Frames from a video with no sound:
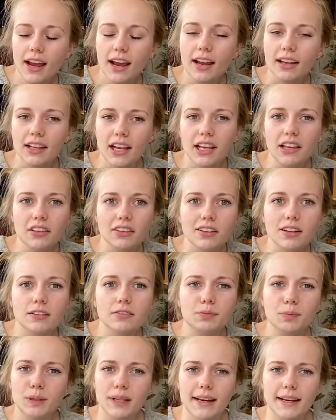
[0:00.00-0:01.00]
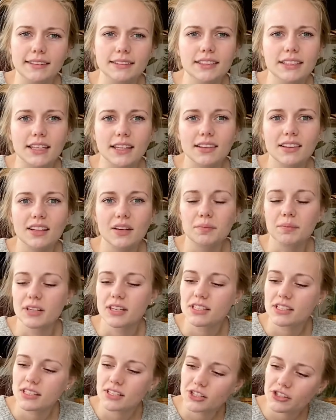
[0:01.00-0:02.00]
and I love planting in them
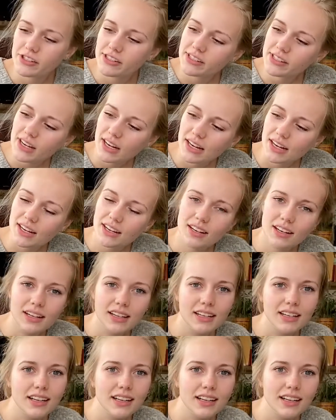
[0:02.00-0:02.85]
because they're just like,